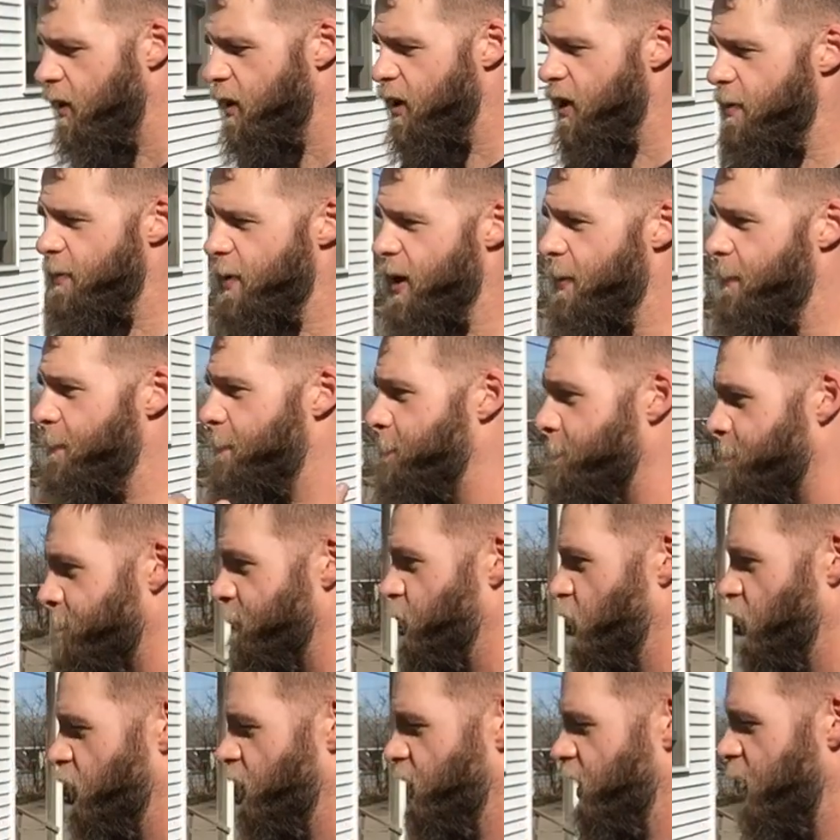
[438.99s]
Come up,
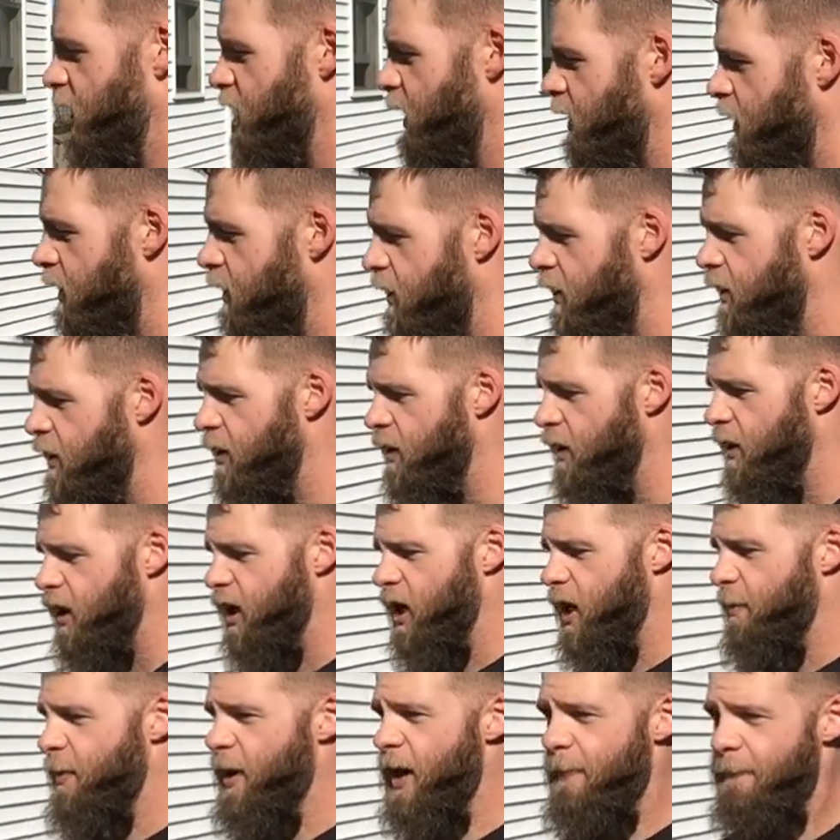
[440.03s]
pull and hit.
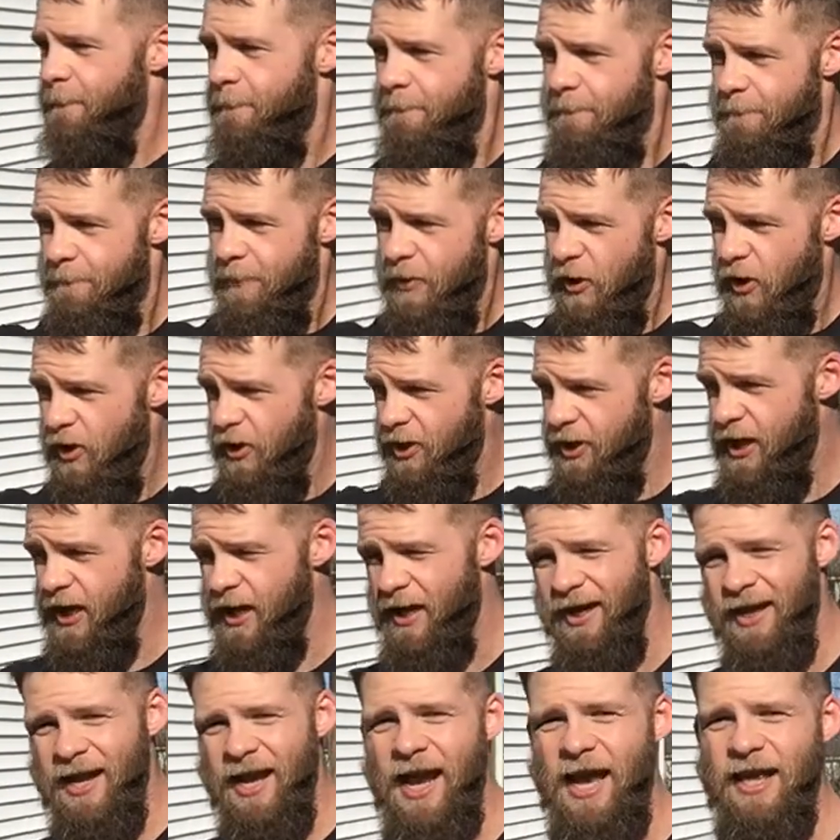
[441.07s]
Come up, pull and
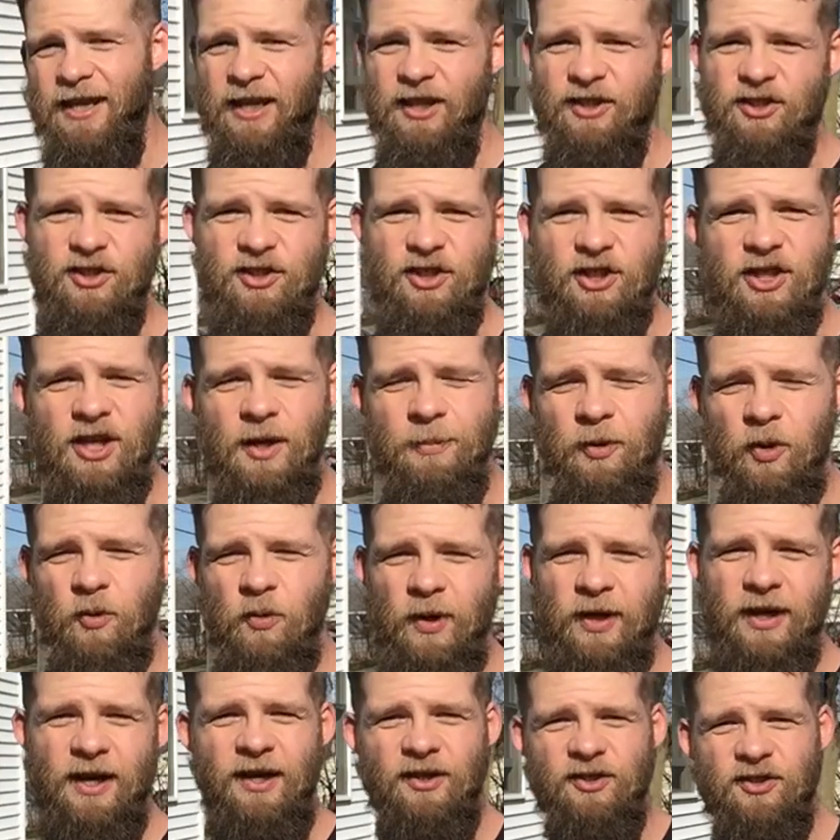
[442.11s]
hit. And that's just a couple
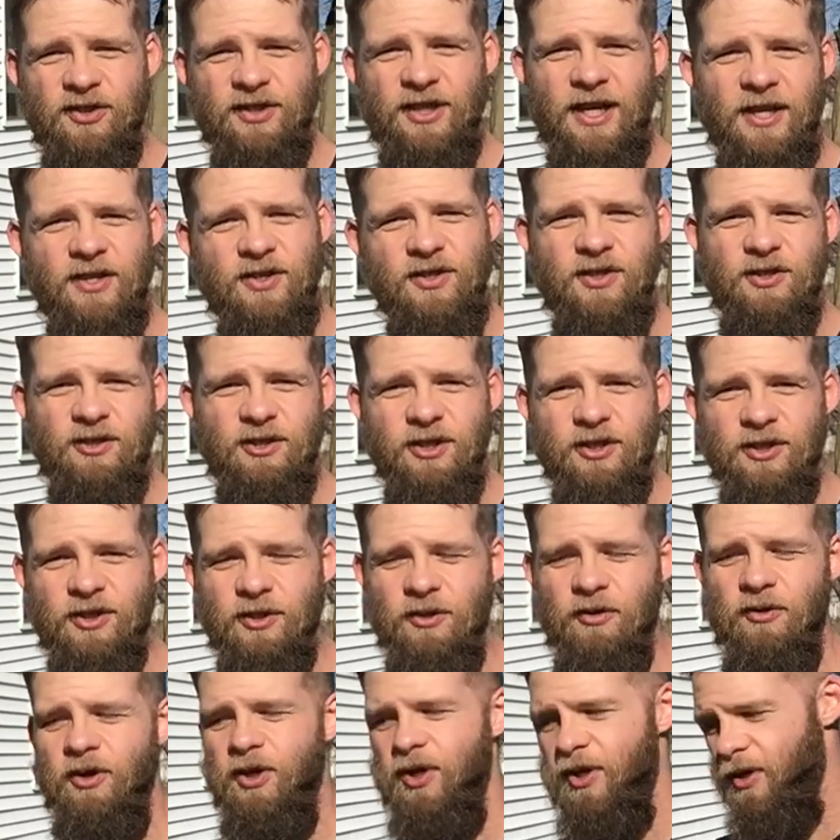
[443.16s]
quick exercises you can
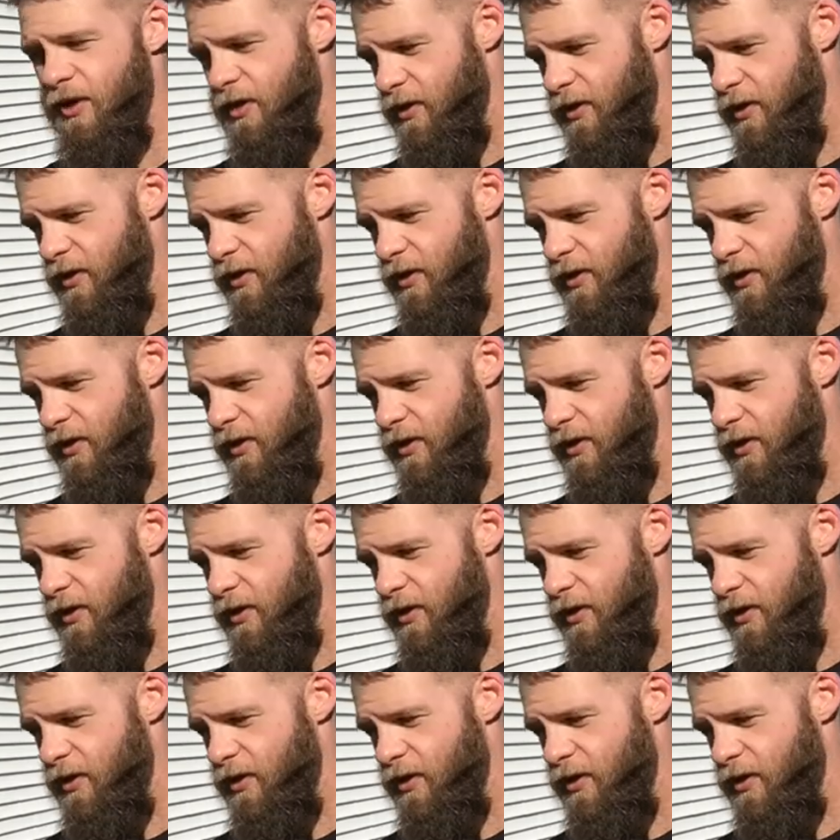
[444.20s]
do